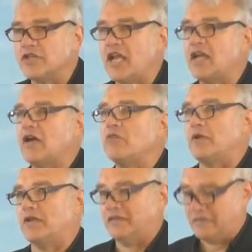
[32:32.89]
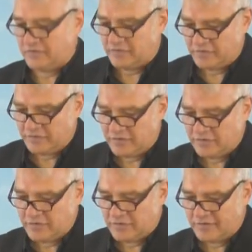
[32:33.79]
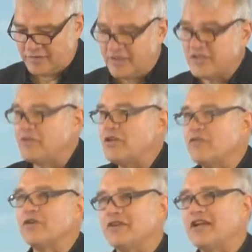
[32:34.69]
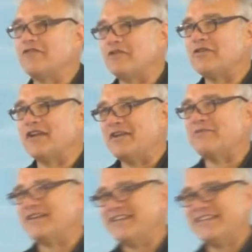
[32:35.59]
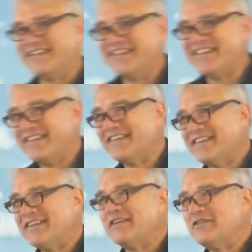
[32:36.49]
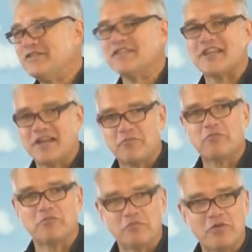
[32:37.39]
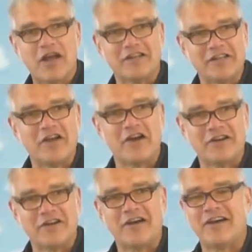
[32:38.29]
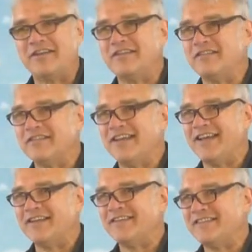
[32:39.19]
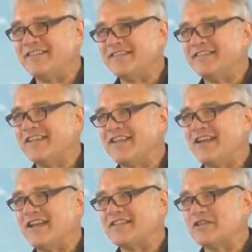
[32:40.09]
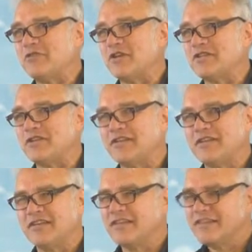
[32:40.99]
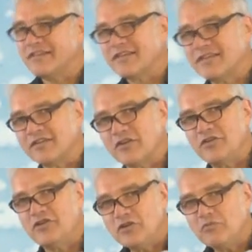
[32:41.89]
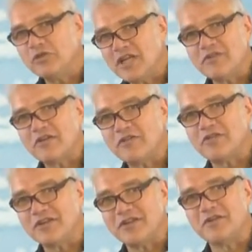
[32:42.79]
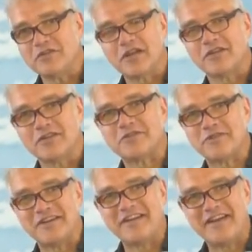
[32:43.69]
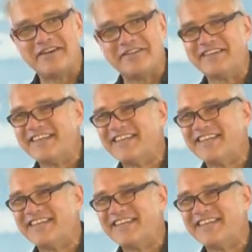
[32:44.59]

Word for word: You can't help it. Tell me, you ever heard anyone who's just kind of prattling on and they get asked the question, do you believe everything that you're telling us right now?